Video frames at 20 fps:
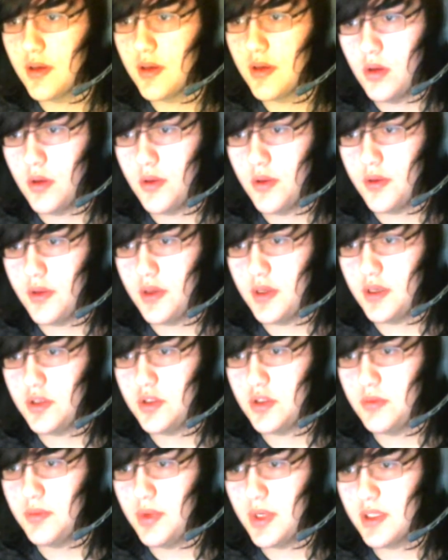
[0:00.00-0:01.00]
I think I
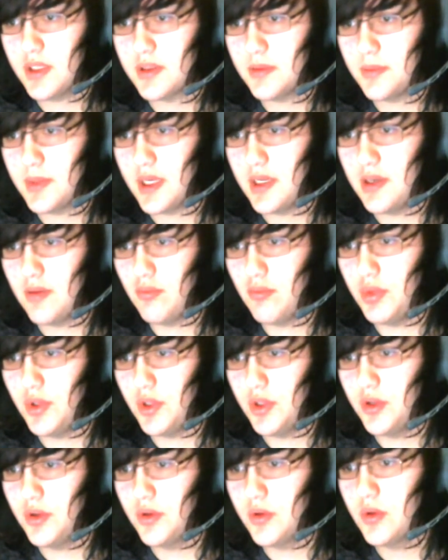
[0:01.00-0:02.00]
should pick some kind of
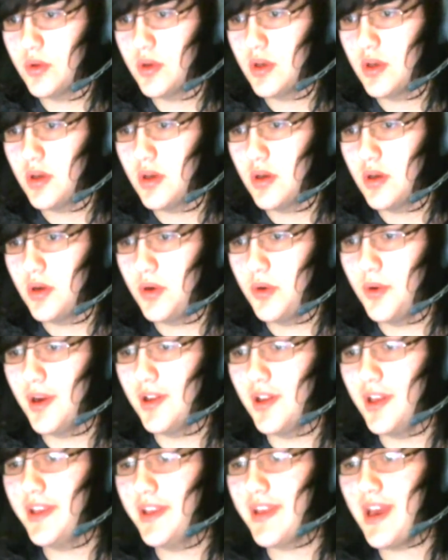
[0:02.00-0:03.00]
blue. Ooh, I
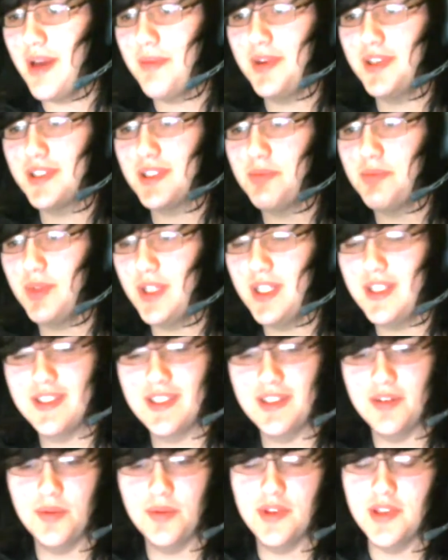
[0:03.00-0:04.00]
like that because it blends
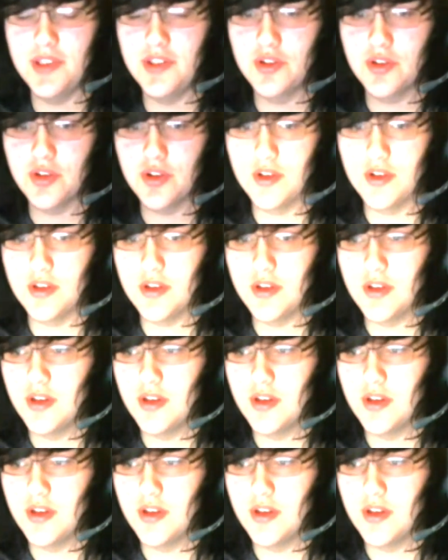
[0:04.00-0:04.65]
in with his shirt.